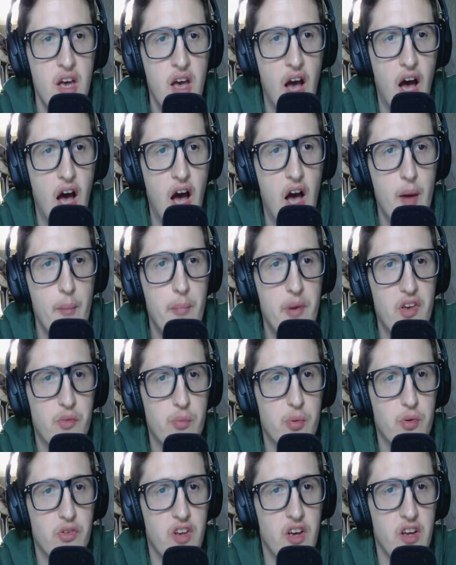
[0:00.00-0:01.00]
On base
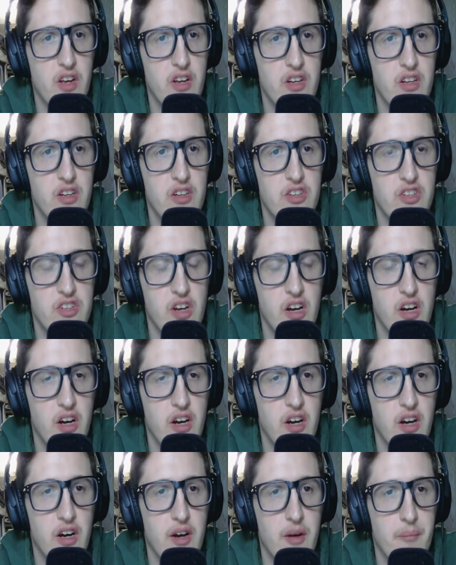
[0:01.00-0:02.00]
percentage
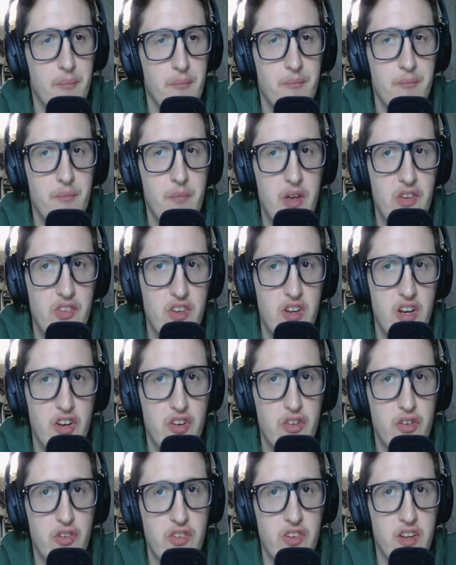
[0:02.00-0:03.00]
is an
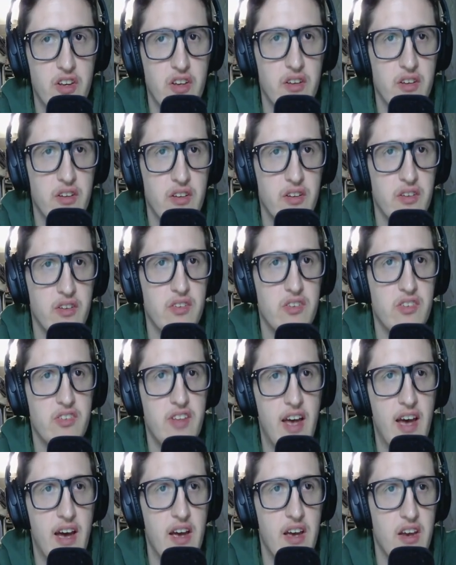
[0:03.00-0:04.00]
interesting
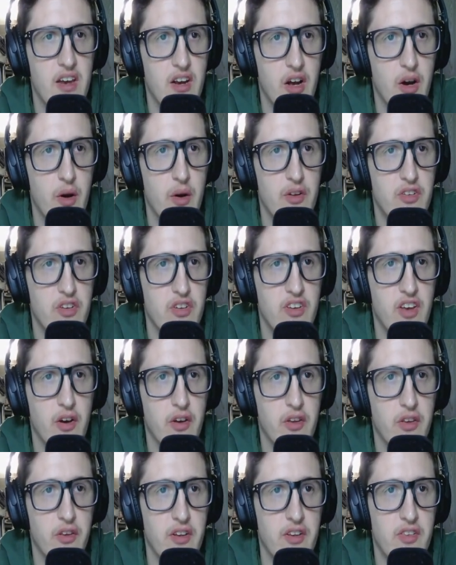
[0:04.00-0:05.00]
stat. You know, it just
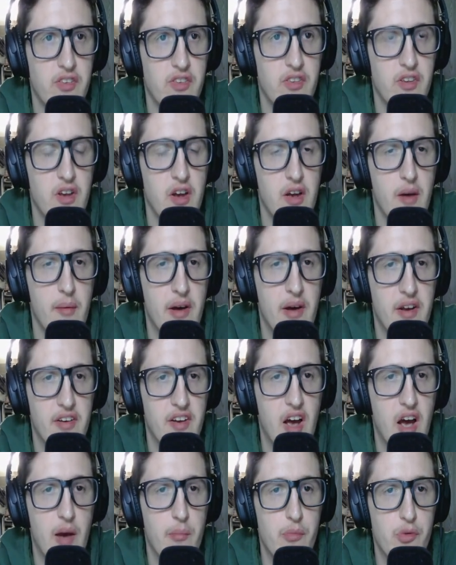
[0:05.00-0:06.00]
calculates the amount of
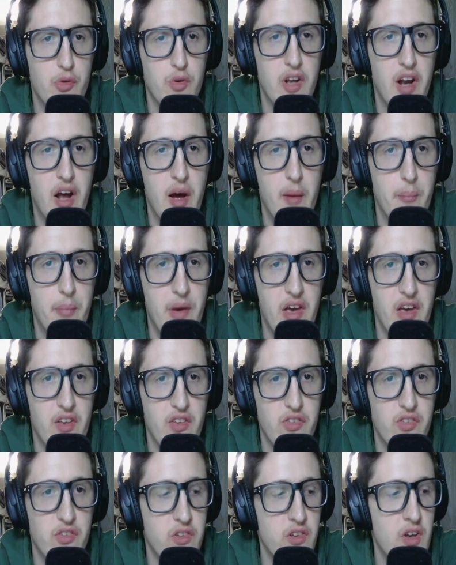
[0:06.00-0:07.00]
times you get on
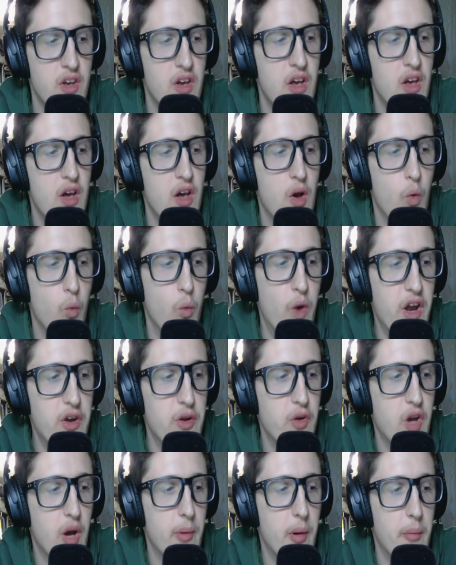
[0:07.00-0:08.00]
base when
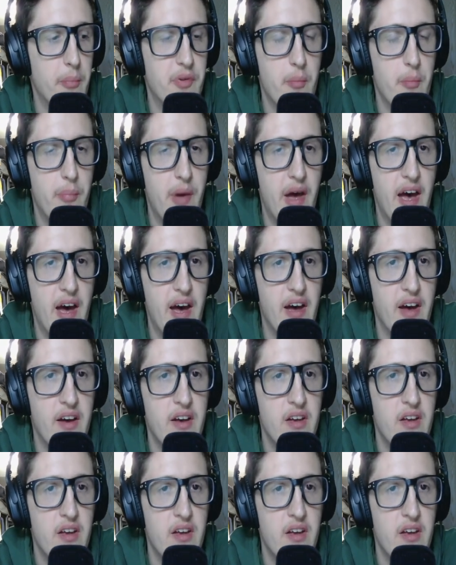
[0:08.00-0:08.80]
you come up to bat.